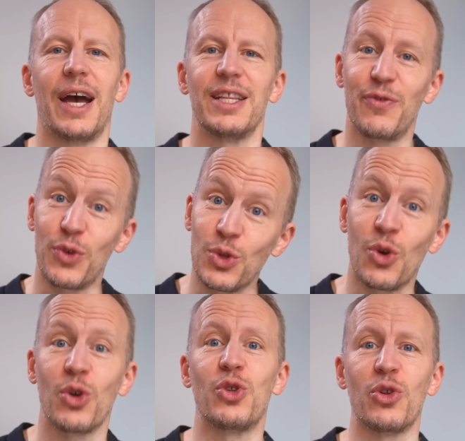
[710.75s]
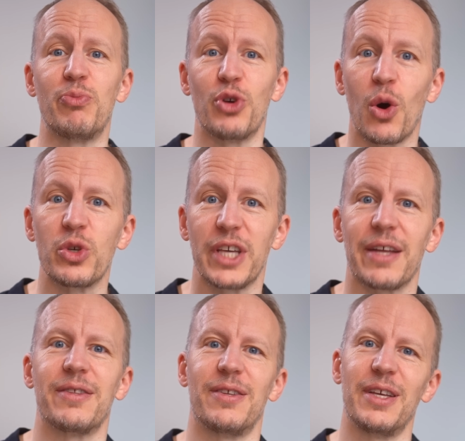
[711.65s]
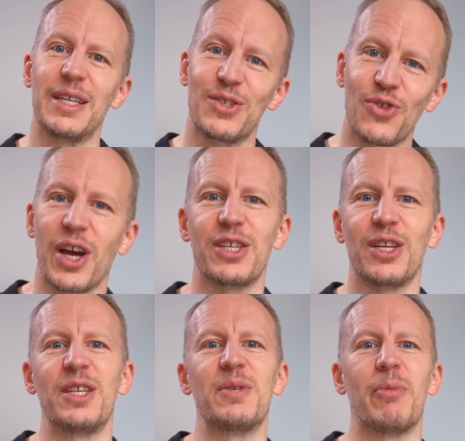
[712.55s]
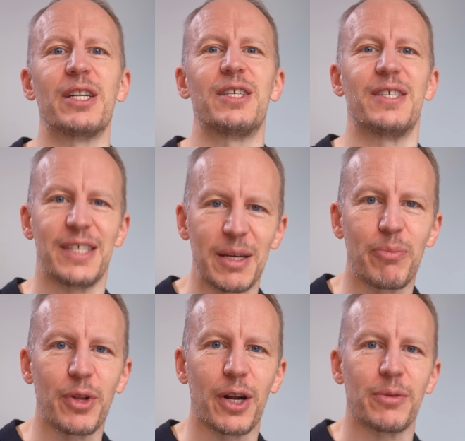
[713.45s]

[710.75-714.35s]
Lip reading: And if you're not on pro yet, the instruction is much simpler.